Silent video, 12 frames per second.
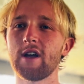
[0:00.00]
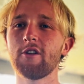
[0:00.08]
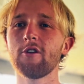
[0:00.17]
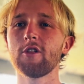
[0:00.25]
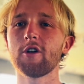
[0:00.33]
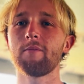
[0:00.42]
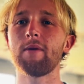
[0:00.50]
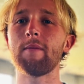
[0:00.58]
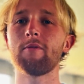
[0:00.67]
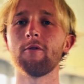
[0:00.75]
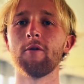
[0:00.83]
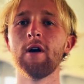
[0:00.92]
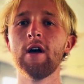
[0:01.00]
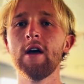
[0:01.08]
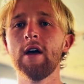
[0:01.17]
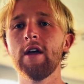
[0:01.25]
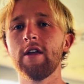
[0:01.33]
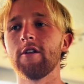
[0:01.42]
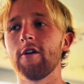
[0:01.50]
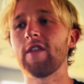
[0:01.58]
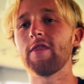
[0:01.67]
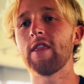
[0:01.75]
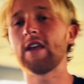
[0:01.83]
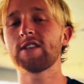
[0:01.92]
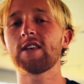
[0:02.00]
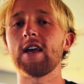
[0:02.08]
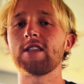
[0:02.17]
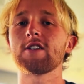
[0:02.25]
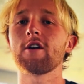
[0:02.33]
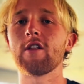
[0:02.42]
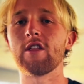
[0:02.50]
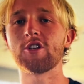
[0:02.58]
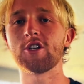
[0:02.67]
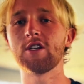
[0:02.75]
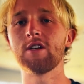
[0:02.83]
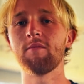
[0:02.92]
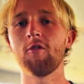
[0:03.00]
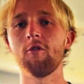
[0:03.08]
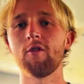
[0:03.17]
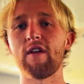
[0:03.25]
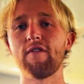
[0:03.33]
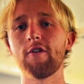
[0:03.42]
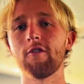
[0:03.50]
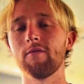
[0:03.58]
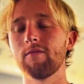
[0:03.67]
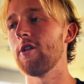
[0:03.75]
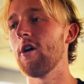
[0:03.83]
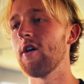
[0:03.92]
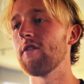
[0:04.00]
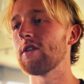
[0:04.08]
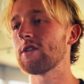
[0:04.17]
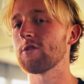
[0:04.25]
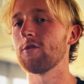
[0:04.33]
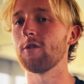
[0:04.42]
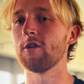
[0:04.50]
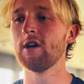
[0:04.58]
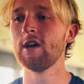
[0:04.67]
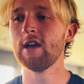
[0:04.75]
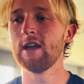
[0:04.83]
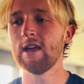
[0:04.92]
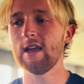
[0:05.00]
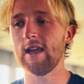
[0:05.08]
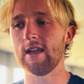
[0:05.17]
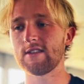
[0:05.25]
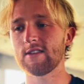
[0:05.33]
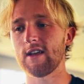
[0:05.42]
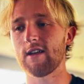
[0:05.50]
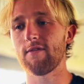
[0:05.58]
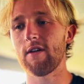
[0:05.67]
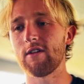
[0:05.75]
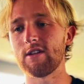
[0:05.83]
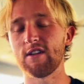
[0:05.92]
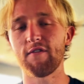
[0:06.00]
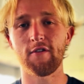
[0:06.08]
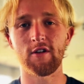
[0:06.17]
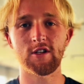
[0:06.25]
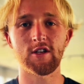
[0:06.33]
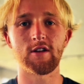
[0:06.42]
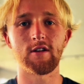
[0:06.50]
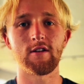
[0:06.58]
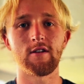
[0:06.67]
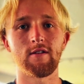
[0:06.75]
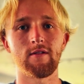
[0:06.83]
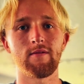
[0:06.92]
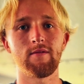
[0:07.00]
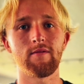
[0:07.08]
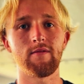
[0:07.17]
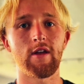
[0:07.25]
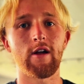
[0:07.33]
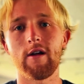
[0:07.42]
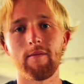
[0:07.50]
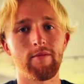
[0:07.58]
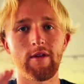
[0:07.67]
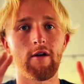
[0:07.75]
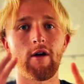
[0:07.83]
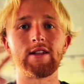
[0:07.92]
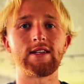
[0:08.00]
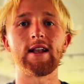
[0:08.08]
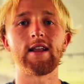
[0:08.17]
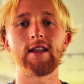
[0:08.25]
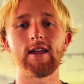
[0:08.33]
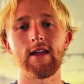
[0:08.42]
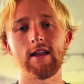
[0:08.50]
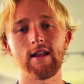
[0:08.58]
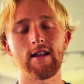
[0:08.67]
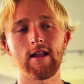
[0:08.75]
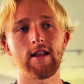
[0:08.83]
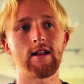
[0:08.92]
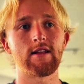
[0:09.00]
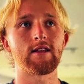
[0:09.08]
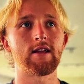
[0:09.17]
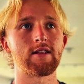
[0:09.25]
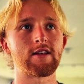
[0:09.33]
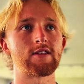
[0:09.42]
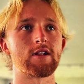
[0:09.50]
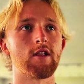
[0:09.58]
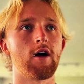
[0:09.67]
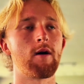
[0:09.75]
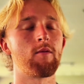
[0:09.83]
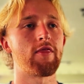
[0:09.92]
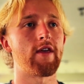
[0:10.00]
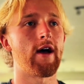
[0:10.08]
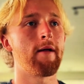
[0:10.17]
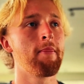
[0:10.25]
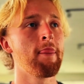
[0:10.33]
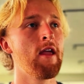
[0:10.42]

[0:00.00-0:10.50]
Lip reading: I know a lot of people, you know, they're scared to go to the gym, or they feel nervous, or it's like very different to their identity, and it doesn't align with that.